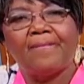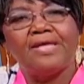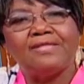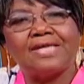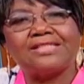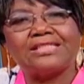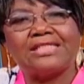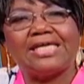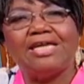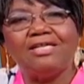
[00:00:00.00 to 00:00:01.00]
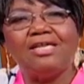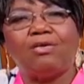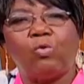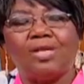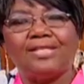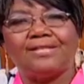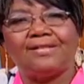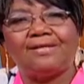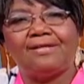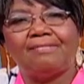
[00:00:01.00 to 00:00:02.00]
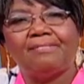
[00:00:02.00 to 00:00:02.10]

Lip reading: This inequality